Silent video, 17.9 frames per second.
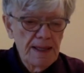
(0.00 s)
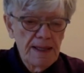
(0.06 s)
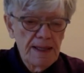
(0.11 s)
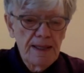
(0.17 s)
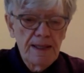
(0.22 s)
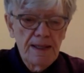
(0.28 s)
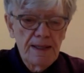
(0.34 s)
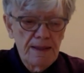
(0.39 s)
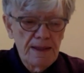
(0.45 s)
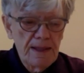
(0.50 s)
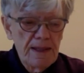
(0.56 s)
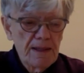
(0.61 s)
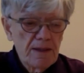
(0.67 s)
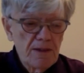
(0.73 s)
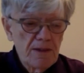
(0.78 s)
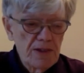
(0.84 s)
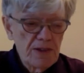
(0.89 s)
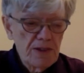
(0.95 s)
I'm going
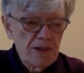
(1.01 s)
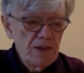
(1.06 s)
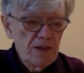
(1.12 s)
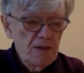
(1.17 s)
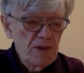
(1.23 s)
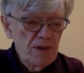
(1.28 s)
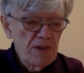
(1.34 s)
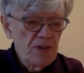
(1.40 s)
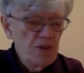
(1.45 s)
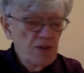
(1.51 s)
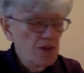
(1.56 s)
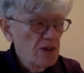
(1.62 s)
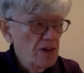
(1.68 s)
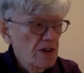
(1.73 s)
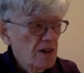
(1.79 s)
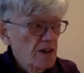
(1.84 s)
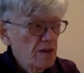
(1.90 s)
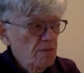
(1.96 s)
to go with a
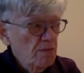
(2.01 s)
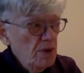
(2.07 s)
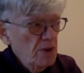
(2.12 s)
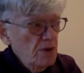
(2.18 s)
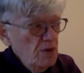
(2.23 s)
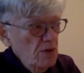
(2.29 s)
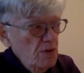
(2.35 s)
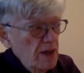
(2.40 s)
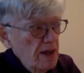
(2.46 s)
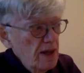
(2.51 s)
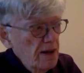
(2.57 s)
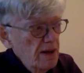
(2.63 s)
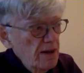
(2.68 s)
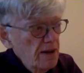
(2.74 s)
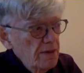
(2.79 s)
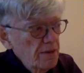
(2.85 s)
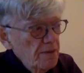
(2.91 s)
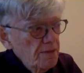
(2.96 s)
dark blue
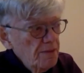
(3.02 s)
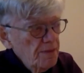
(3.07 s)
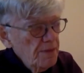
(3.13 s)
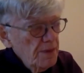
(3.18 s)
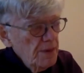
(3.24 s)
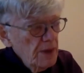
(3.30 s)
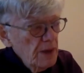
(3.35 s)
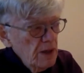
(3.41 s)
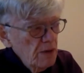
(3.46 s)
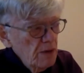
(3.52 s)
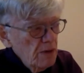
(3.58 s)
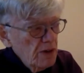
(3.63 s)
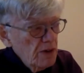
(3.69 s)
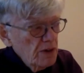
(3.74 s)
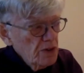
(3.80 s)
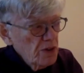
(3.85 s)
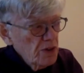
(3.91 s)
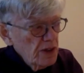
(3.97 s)
there. We're
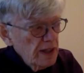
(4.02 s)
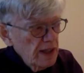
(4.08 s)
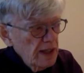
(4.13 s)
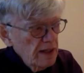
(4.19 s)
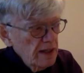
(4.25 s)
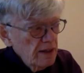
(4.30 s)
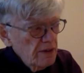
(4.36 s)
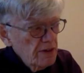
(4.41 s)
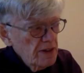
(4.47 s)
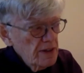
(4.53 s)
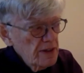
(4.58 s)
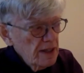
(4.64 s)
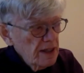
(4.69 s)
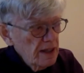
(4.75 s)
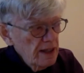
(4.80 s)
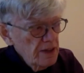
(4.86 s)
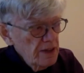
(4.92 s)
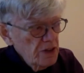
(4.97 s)
just going to get
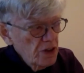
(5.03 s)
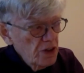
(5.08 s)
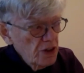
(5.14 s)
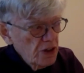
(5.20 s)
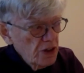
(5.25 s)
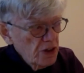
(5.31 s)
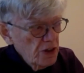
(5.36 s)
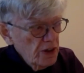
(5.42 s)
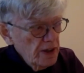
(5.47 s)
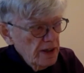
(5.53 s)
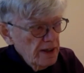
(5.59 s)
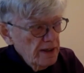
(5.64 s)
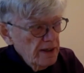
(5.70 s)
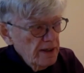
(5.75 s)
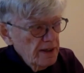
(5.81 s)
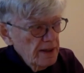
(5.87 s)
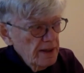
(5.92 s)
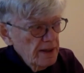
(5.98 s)
increasingly darker
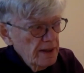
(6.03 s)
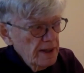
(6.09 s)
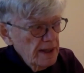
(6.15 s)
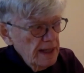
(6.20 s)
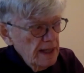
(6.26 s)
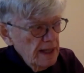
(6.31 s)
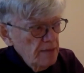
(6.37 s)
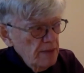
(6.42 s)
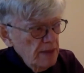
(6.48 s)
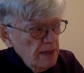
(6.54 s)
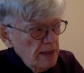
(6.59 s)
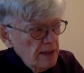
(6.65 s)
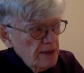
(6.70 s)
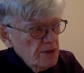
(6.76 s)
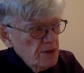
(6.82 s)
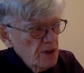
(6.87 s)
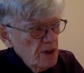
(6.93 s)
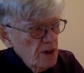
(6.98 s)
here,
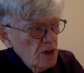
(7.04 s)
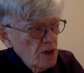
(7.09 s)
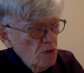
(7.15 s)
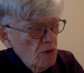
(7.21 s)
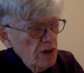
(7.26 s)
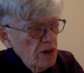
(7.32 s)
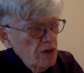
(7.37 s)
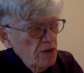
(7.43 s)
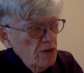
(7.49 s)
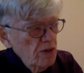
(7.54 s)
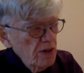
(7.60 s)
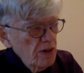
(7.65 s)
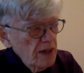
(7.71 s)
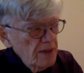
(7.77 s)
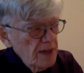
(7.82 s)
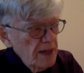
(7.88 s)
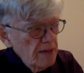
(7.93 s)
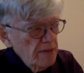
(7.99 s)
because when you look
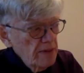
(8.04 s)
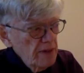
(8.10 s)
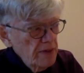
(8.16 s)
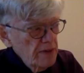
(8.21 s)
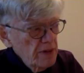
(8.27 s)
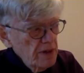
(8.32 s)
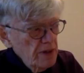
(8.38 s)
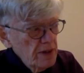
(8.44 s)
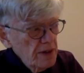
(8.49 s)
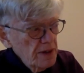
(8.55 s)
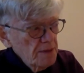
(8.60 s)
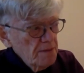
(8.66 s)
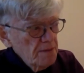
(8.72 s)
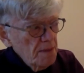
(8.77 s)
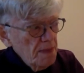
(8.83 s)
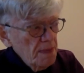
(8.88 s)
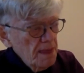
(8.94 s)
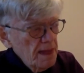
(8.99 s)
at that river
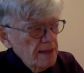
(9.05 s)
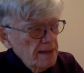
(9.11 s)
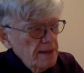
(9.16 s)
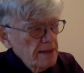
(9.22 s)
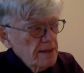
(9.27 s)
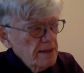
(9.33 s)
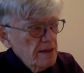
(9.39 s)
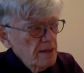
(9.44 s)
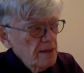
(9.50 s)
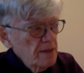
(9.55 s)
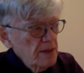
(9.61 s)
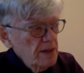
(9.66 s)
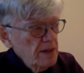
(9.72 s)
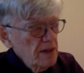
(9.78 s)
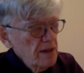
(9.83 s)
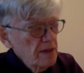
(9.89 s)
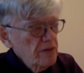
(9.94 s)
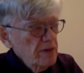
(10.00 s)
at this time of the
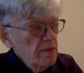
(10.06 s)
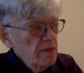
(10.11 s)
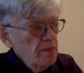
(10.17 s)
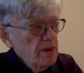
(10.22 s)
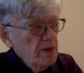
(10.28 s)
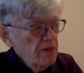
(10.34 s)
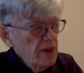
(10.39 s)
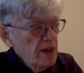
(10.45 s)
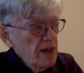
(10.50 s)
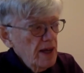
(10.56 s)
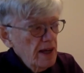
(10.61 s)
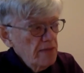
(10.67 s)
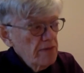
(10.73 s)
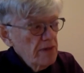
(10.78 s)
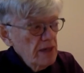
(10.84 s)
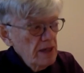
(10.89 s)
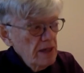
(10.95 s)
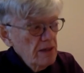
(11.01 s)
year from above, it
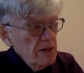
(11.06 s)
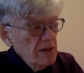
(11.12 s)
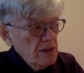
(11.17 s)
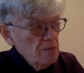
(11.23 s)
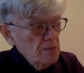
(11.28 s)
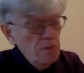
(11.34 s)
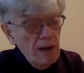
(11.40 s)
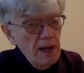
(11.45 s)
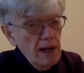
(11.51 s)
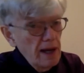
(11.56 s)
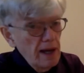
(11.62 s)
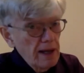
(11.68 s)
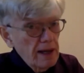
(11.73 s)
really looks black.